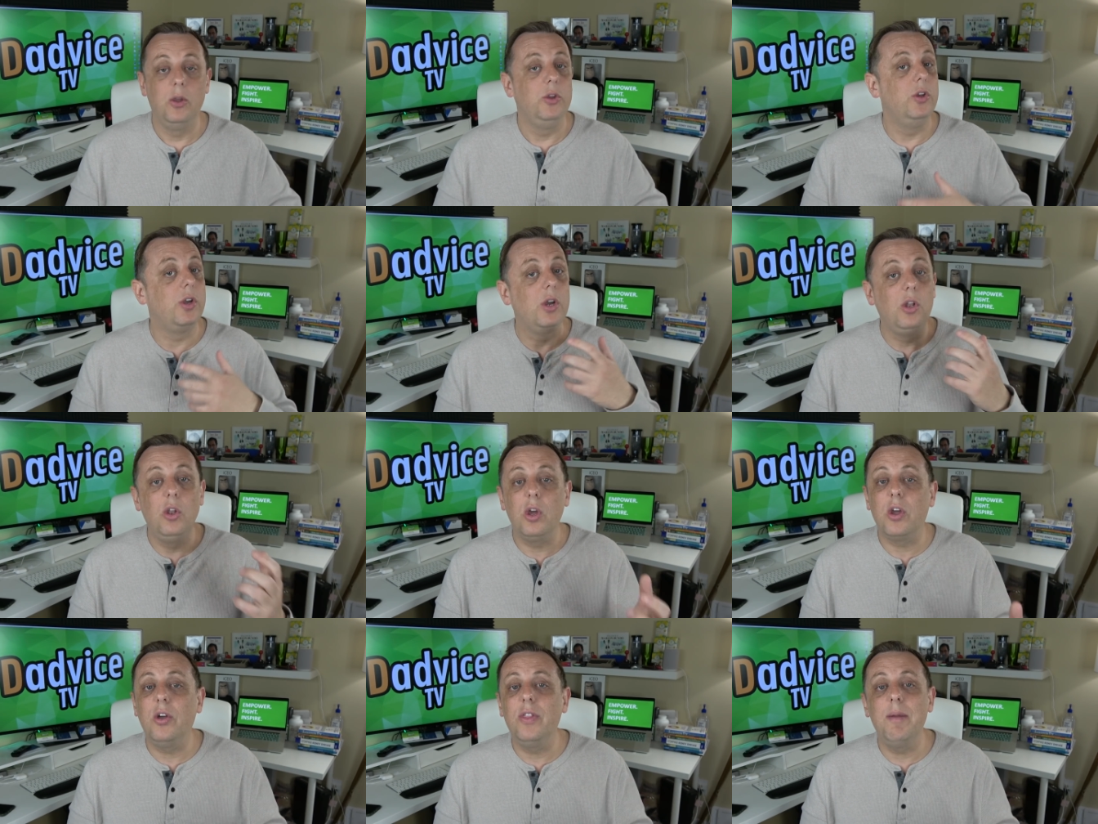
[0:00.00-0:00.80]
You can
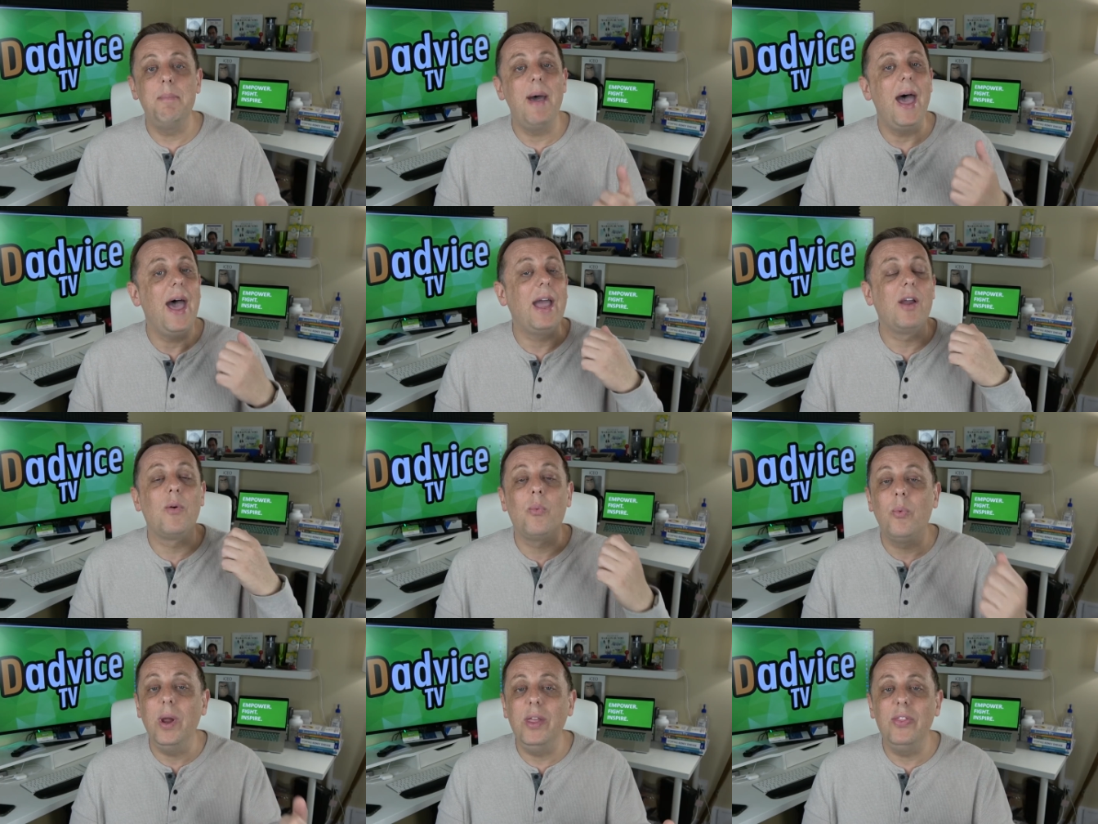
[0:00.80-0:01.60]
look on the back,
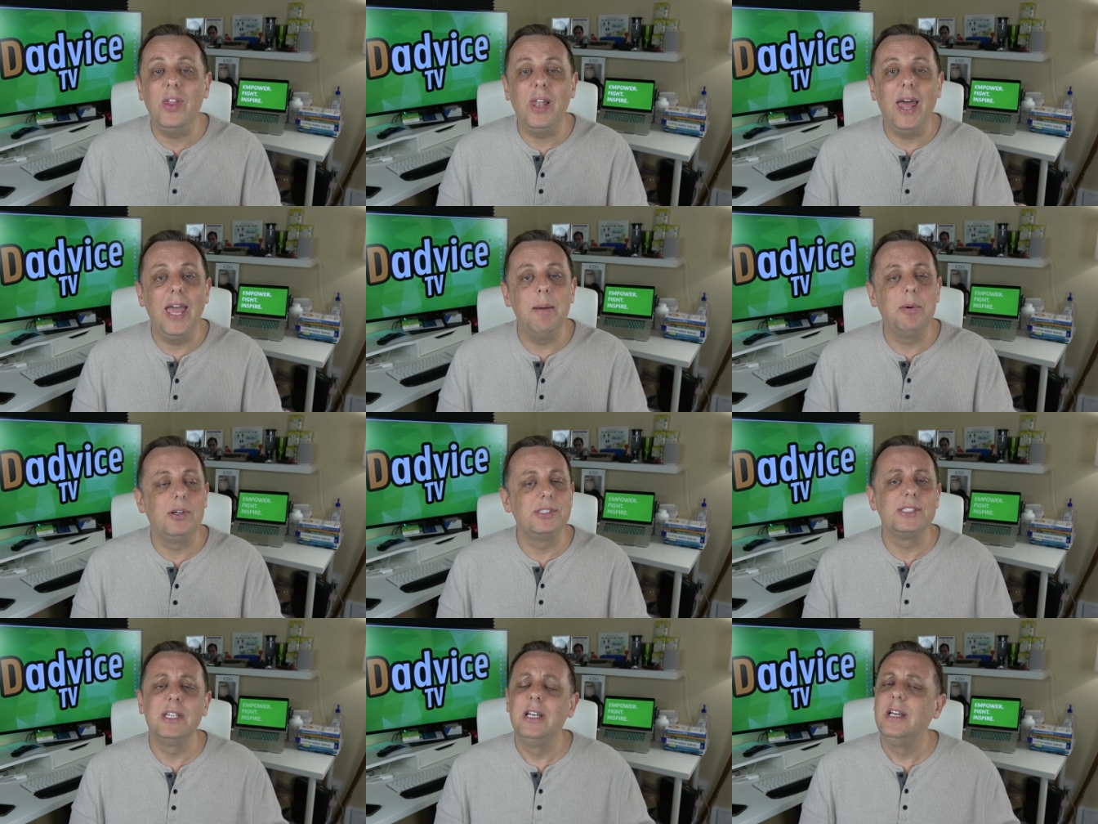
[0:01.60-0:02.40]
read the
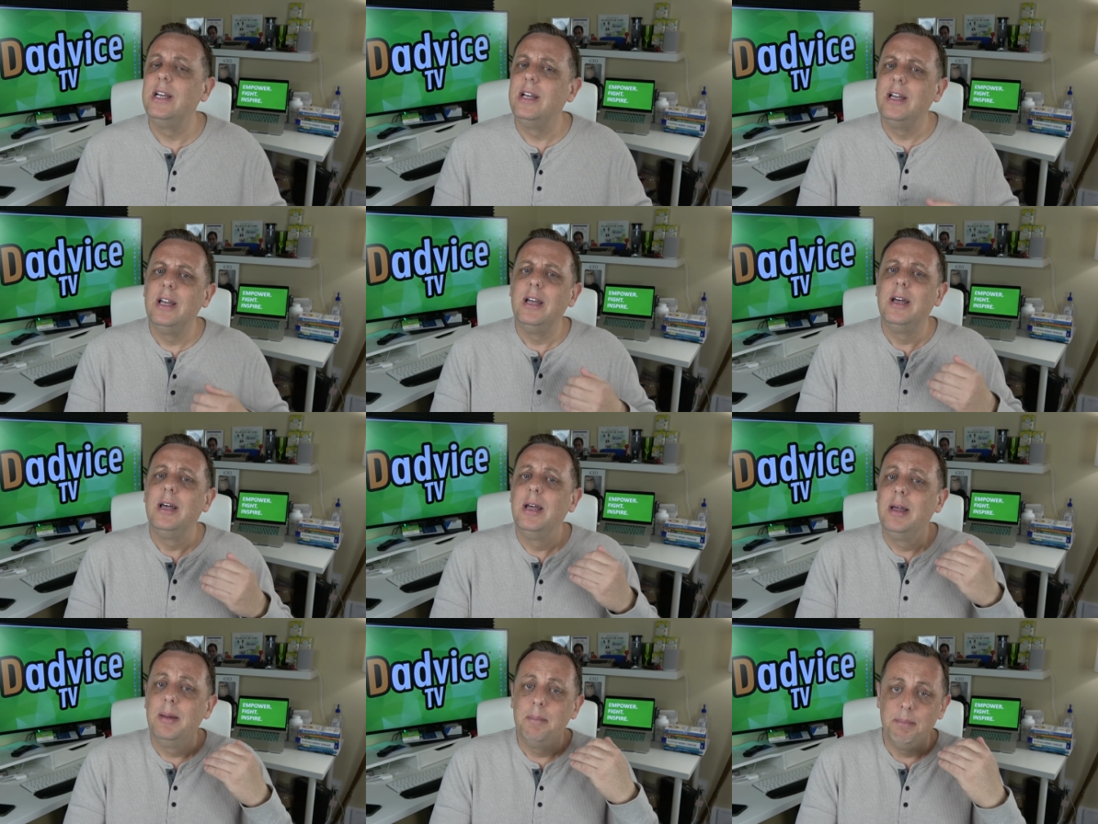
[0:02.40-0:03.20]
labels,
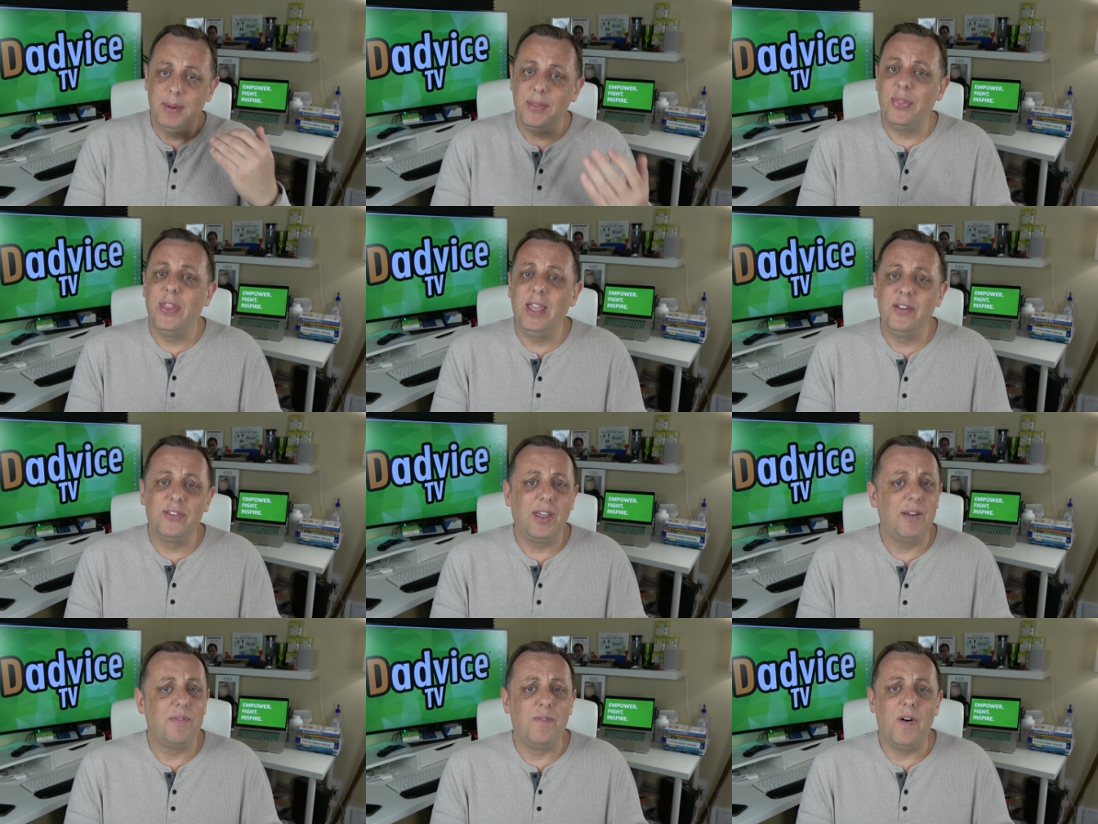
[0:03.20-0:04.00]
but things
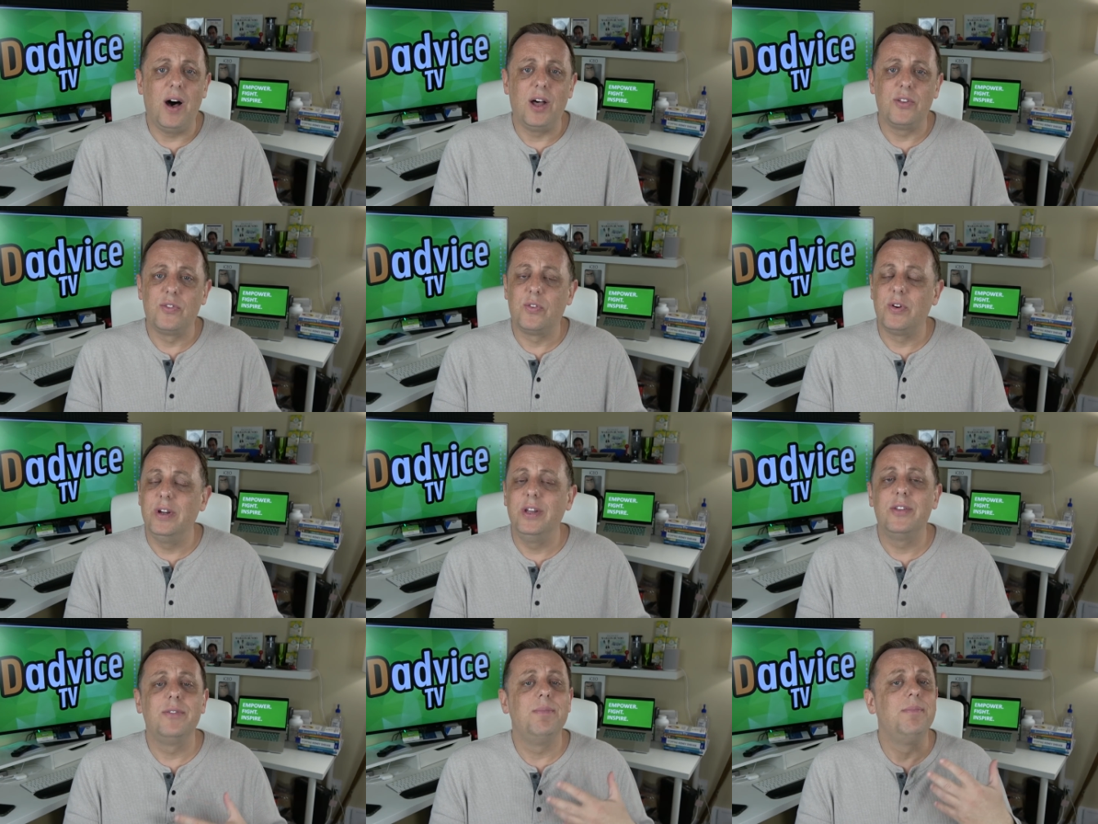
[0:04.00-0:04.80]
like
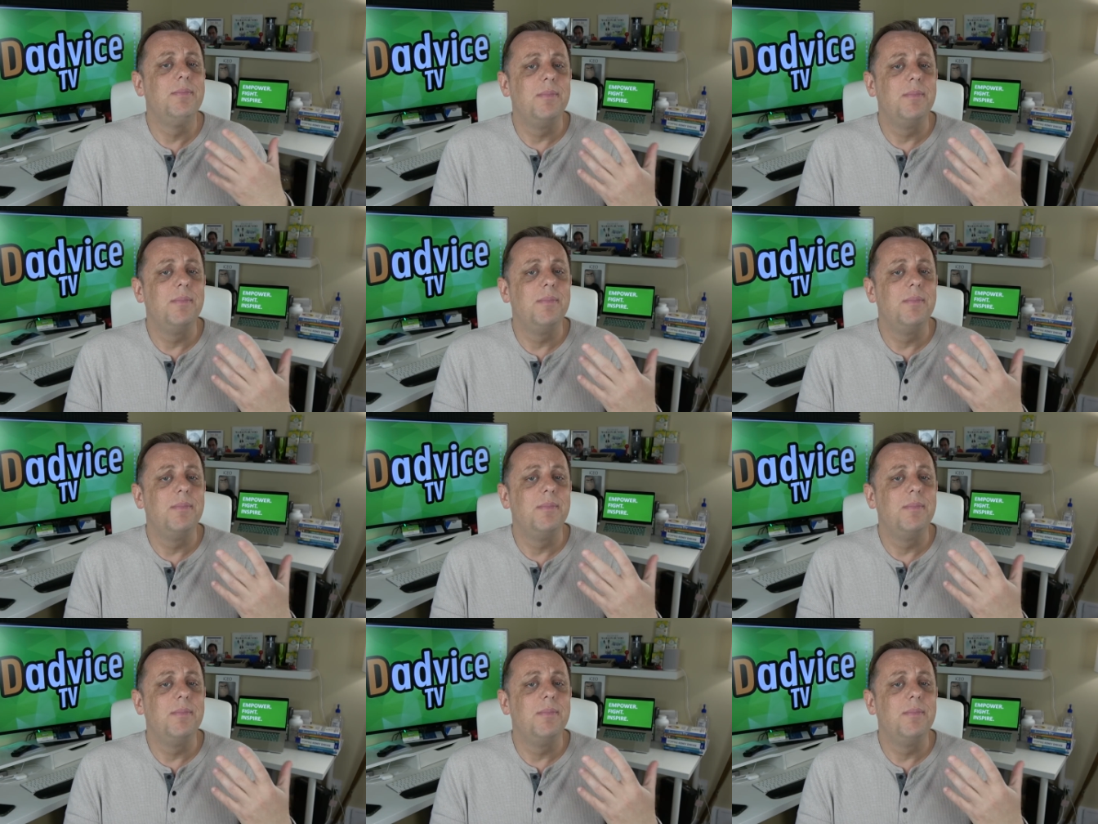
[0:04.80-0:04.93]
phosphorus,